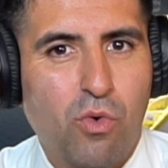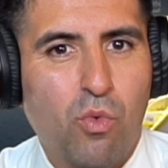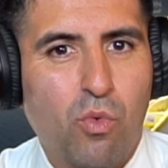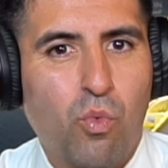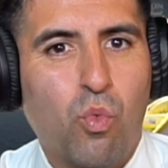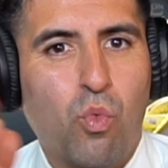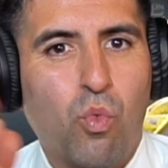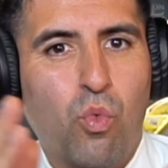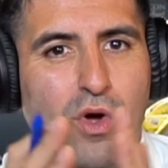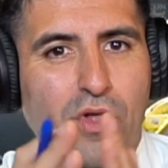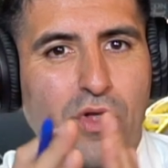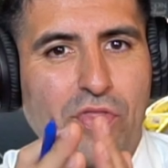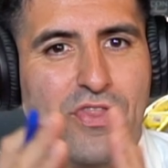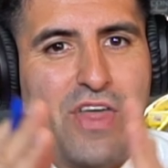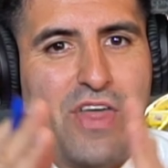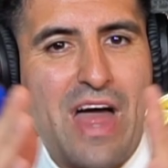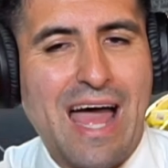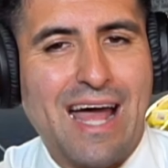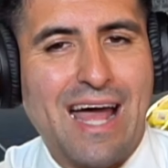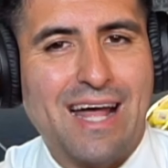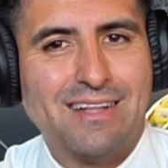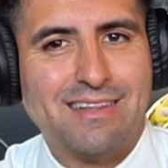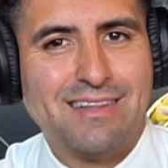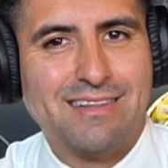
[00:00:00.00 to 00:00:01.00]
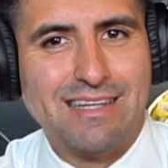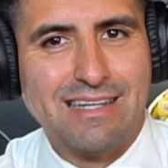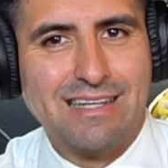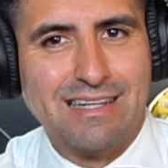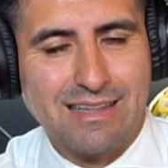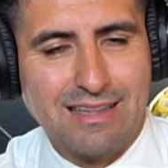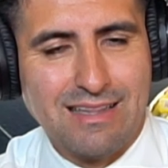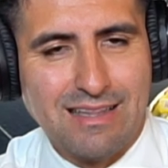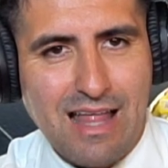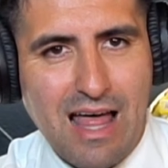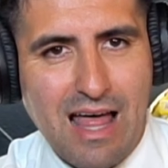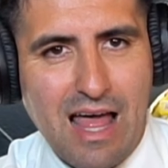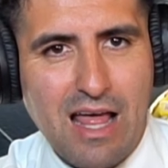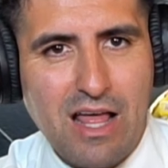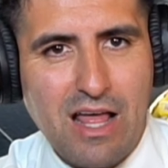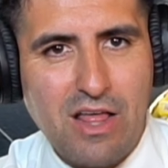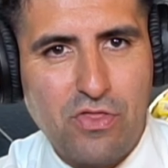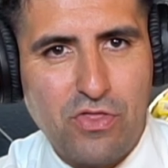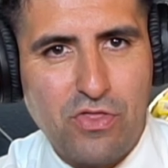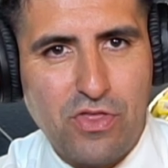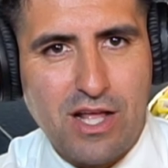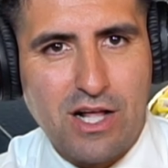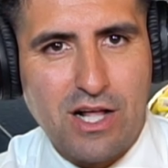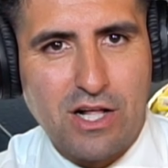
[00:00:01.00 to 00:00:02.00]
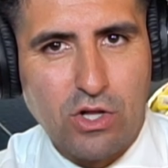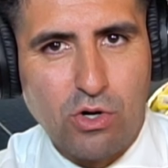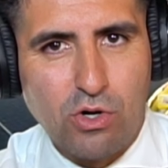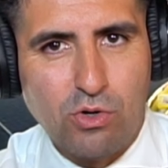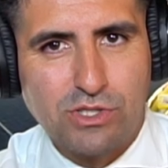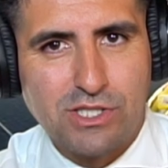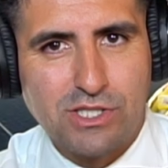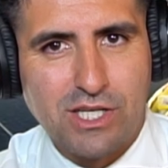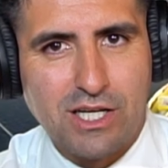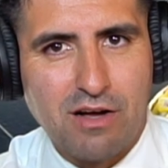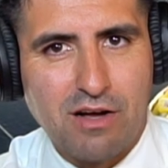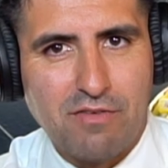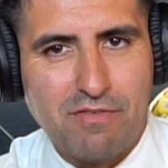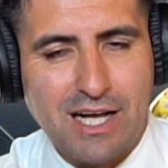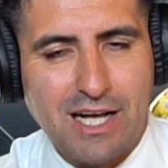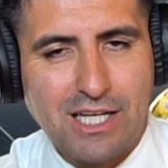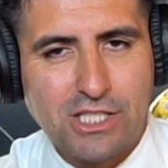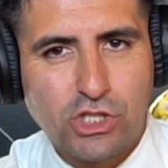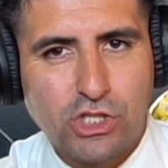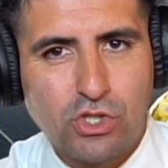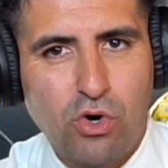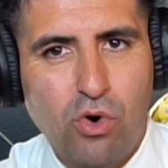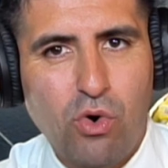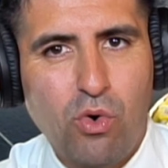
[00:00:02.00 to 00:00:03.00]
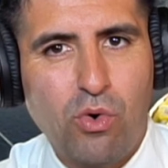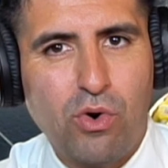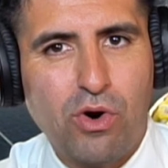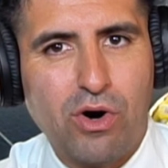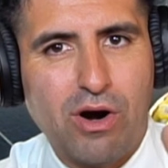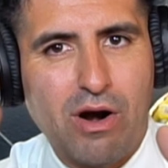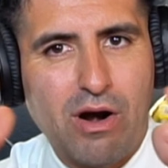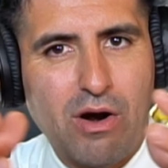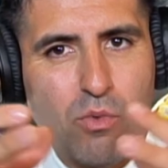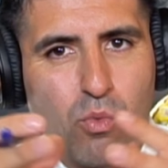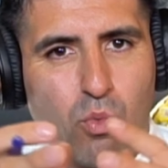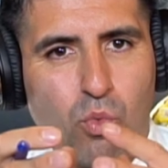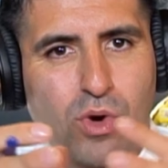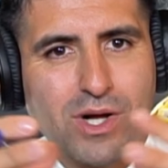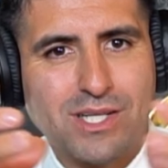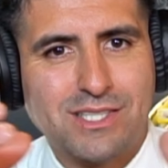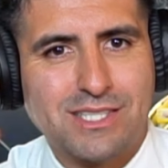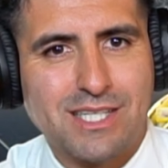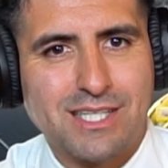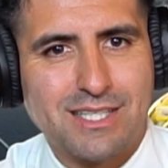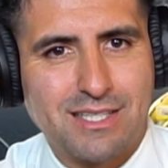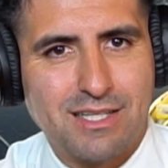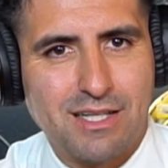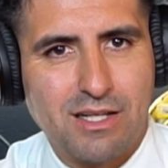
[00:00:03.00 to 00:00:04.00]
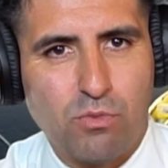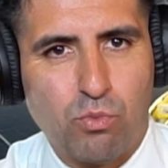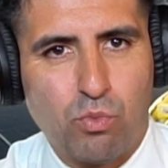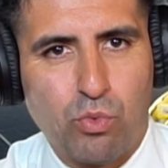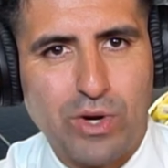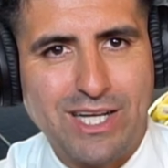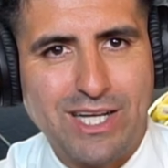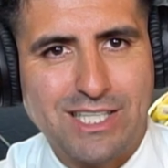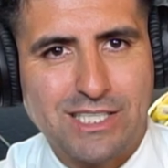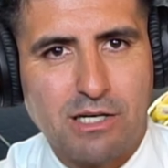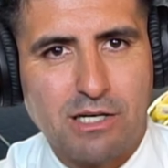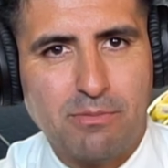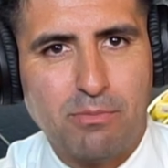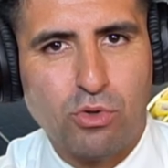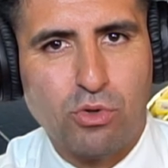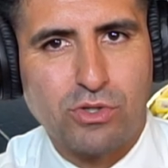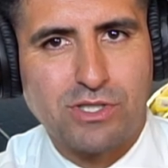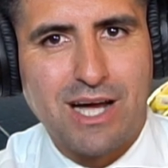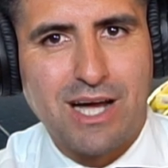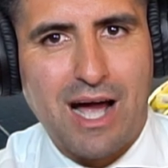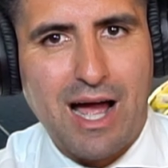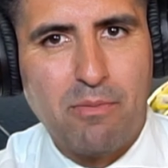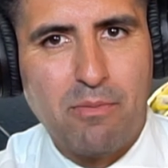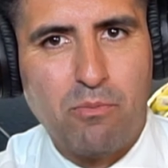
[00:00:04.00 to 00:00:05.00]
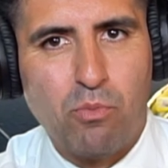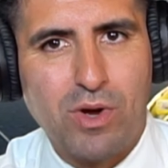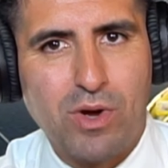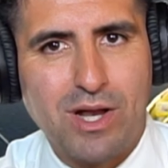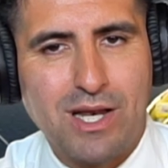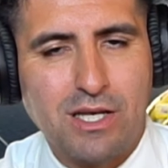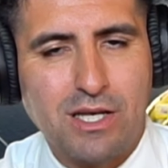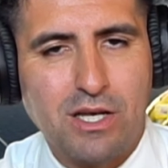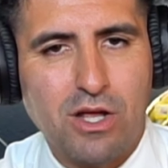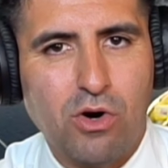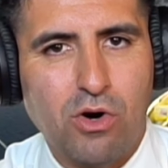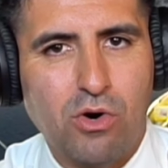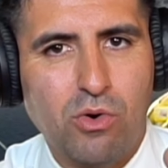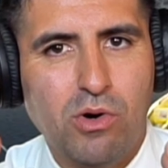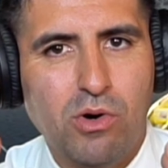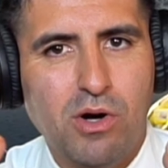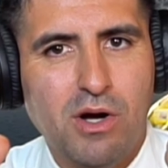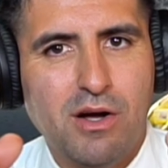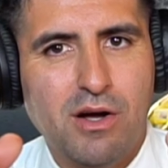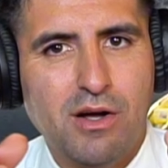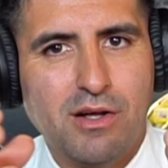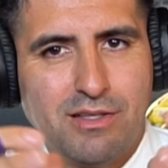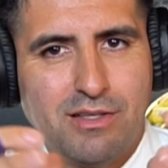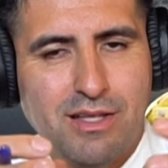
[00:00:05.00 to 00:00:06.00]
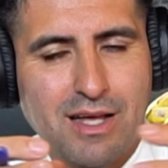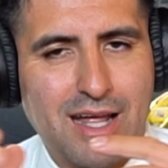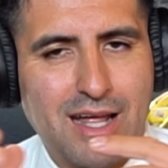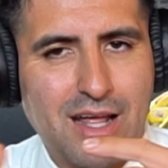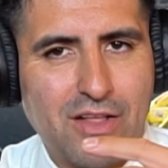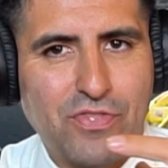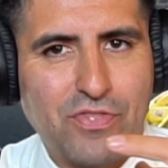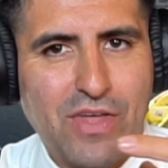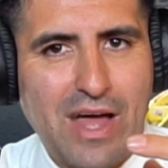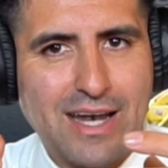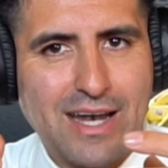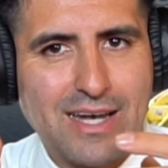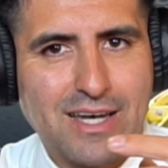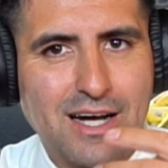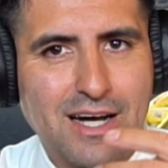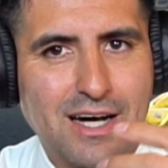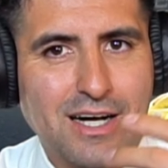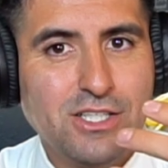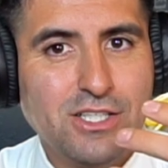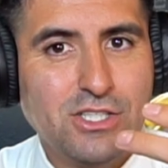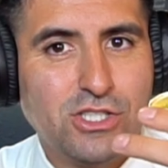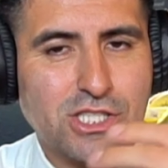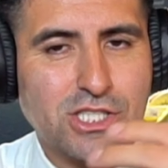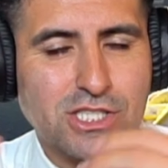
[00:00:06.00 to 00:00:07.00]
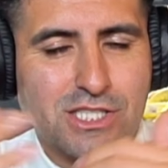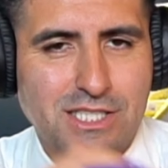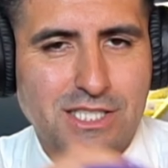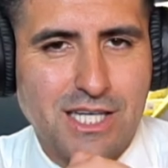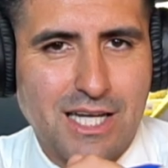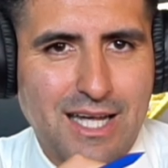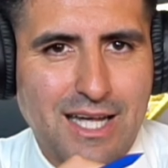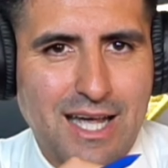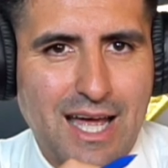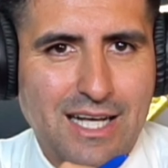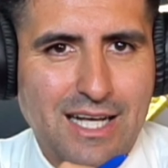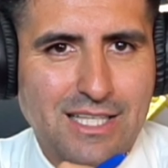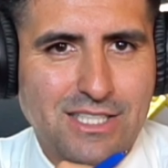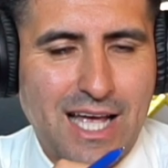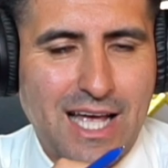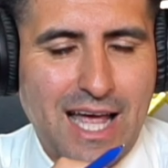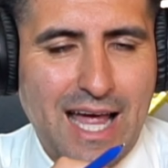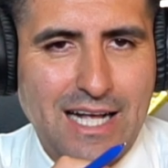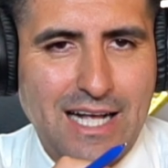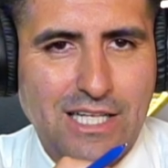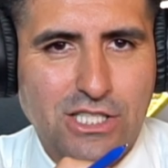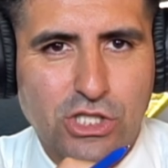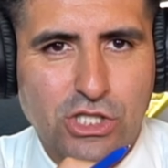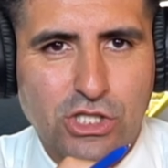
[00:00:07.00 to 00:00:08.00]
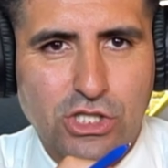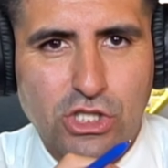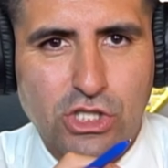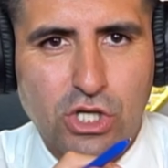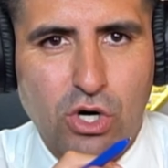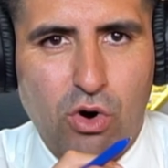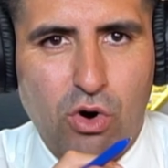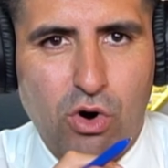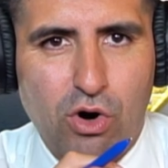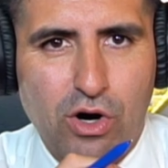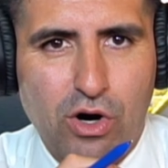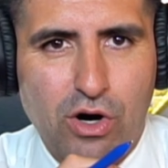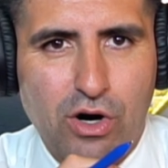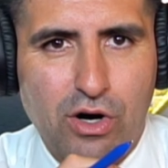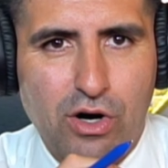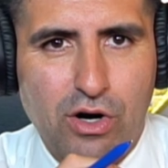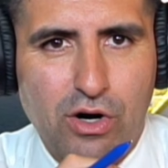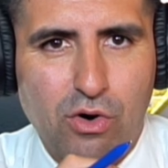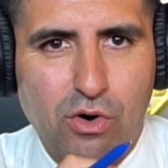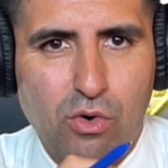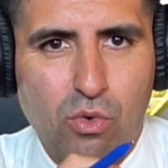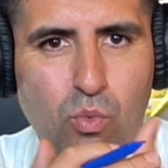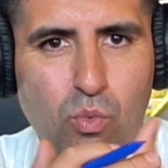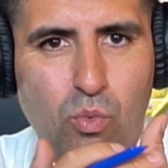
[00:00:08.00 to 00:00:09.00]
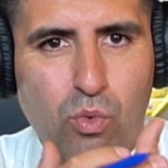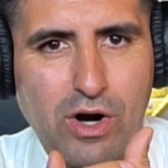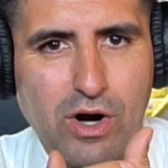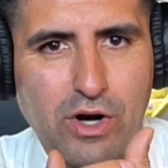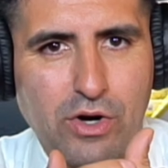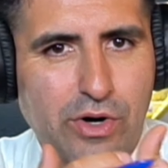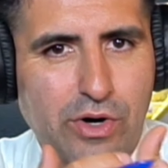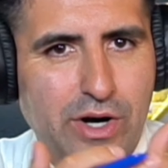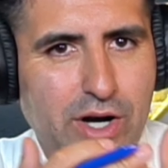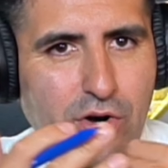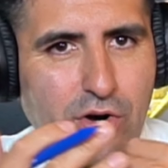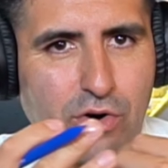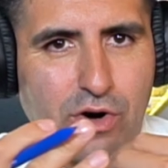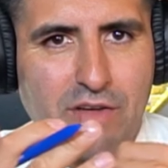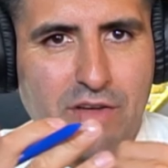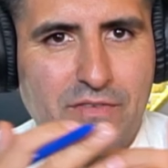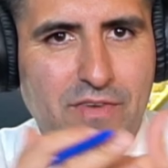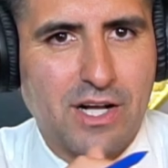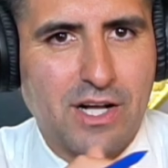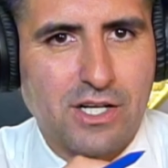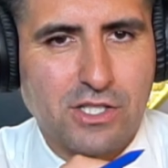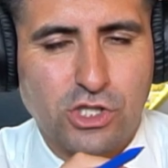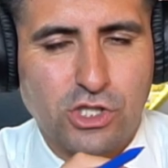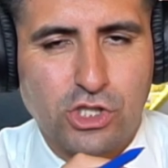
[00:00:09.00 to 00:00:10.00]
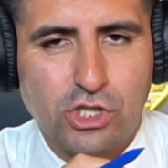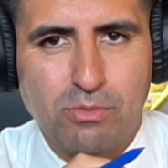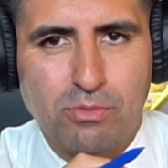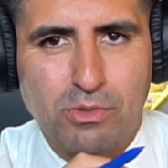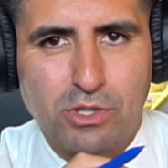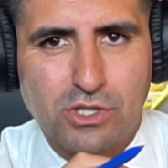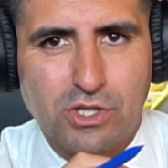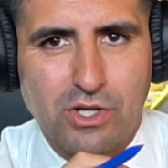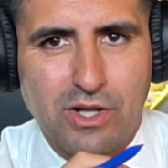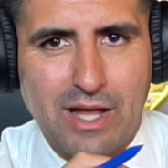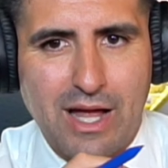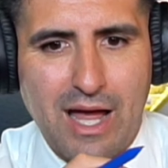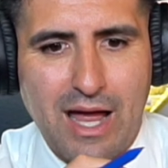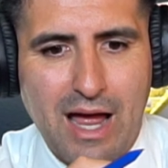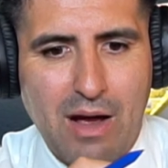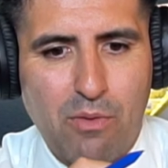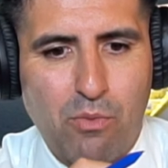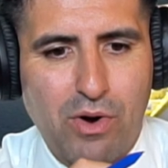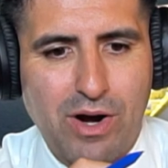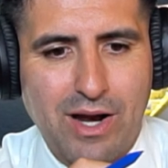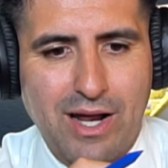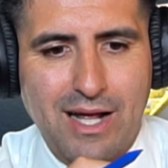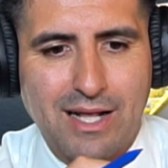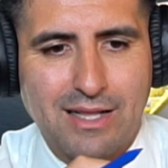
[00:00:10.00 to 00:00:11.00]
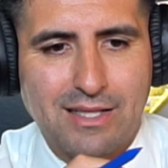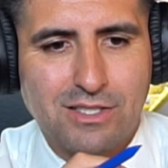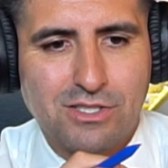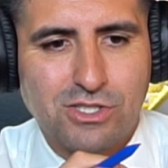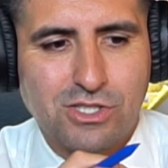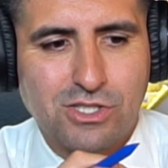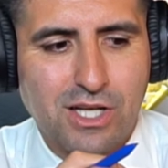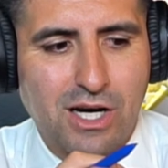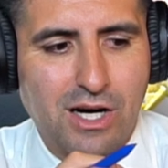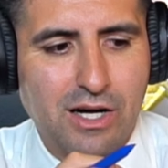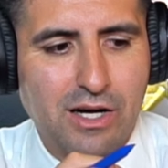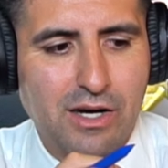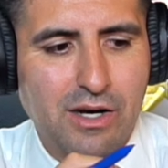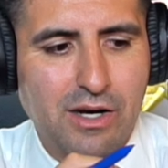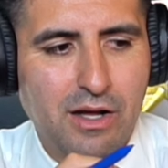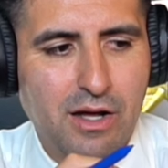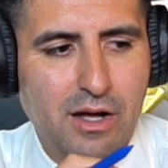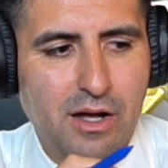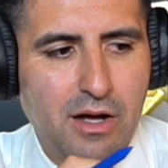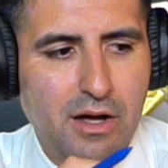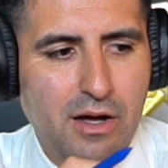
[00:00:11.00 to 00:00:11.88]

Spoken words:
Would that delay the closing of escrow, or what's a reasonable time window to get that done, just in case agents are wondering, or even consumers are like, hey, I want to get this done.